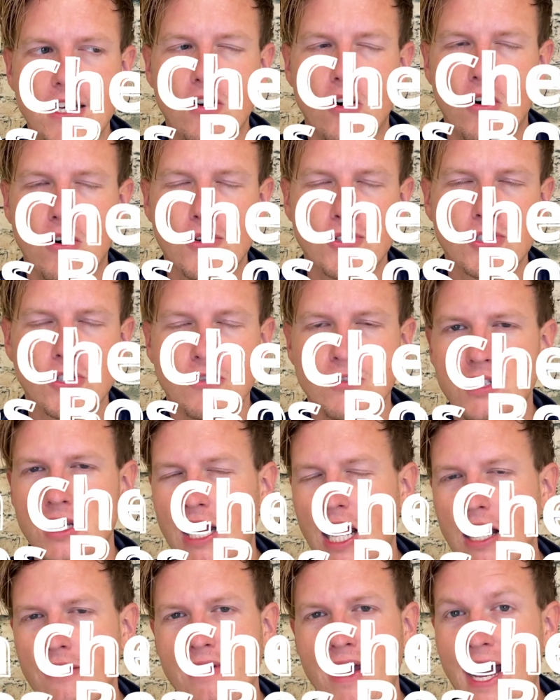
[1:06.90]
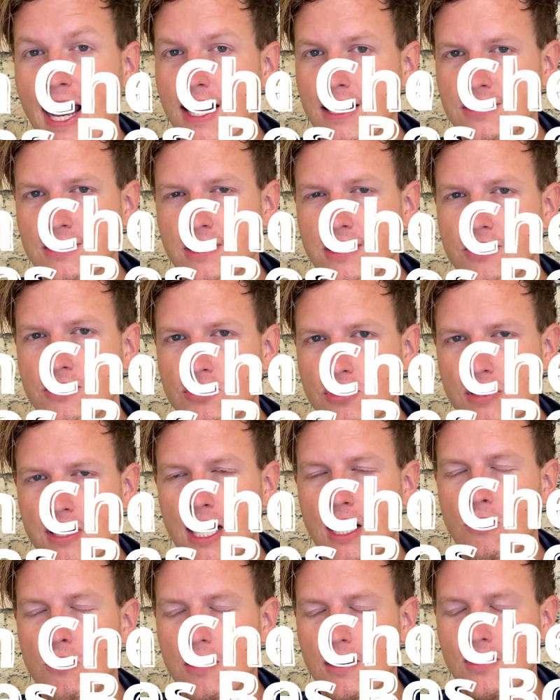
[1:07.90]
also did have access to
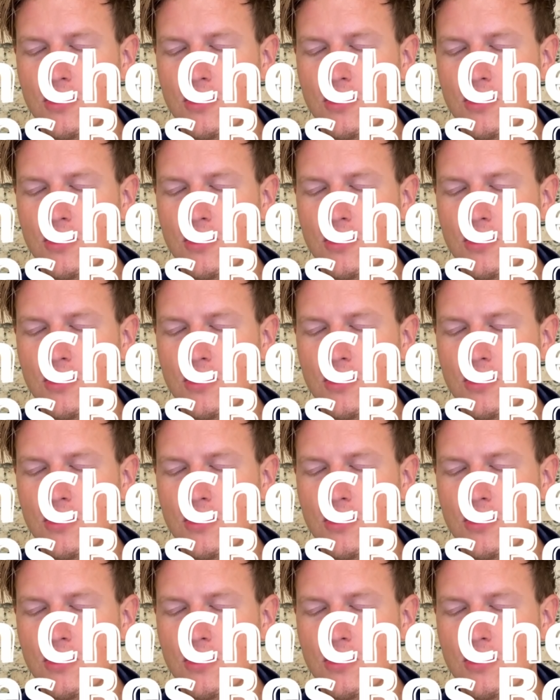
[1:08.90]
that one